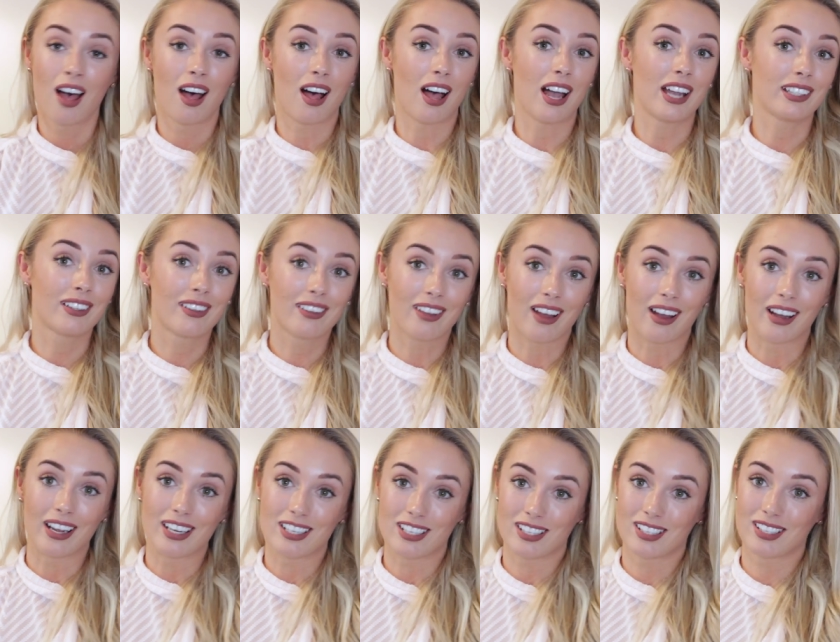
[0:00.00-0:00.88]
I know that
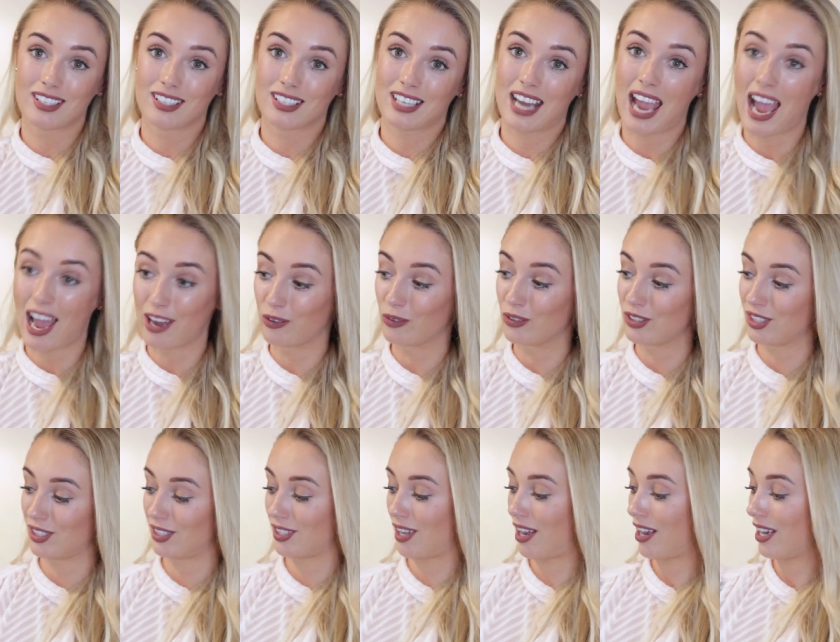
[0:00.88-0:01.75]
I just
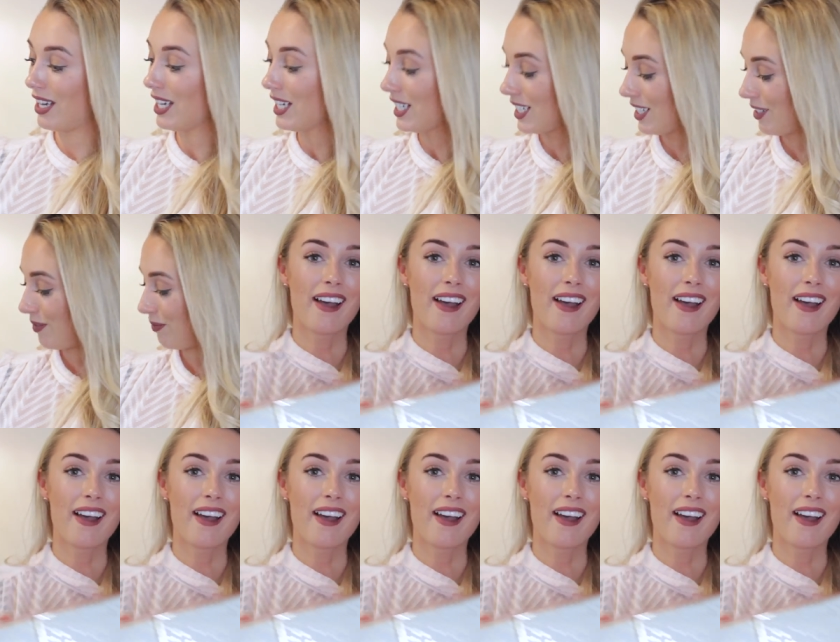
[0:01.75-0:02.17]
cannot decide.